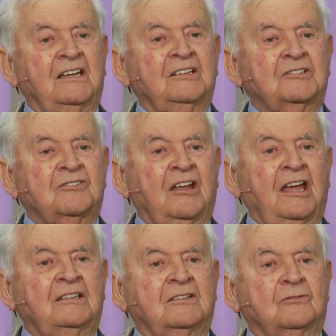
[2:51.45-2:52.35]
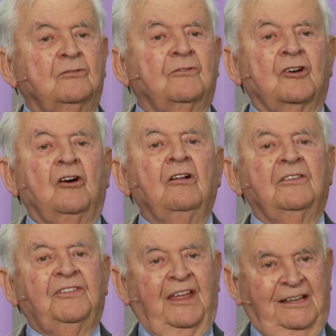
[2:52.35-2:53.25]
is creator over all
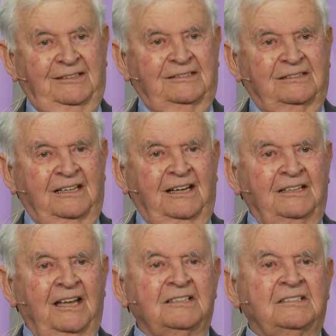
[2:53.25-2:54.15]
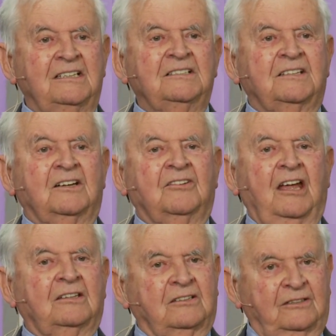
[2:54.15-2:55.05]
things and has, is the
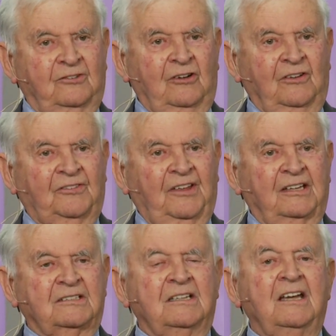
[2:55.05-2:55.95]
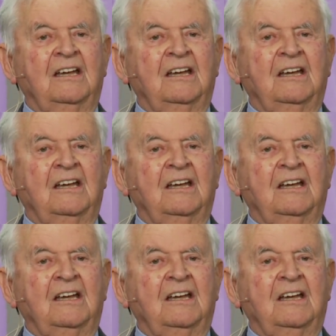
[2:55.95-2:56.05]
creator of all things.